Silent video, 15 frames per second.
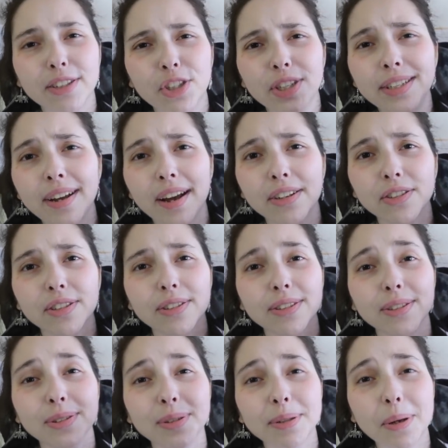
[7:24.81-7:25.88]
She
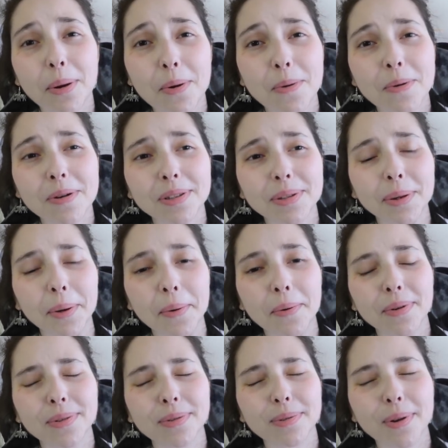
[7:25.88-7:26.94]
touched so,
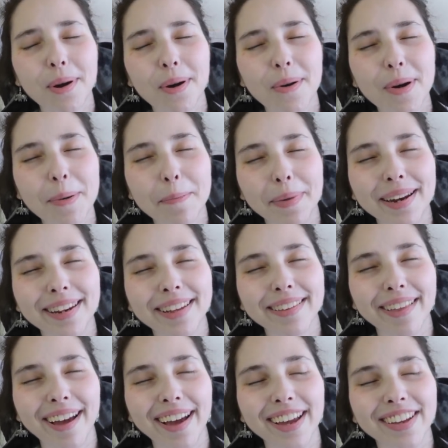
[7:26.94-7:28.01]
so, so many
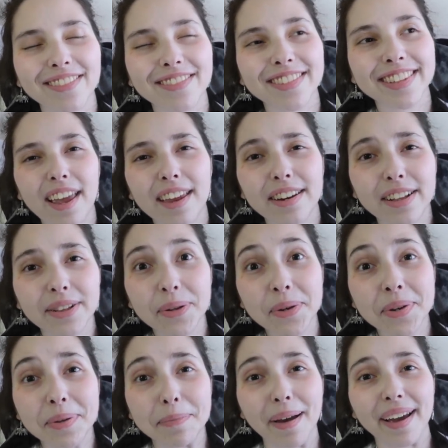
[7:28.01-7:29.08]
lives,
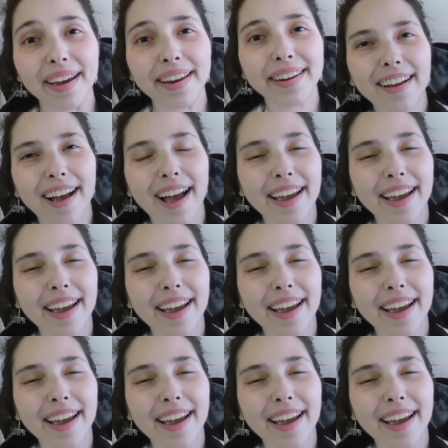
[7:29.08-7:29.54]
including mine.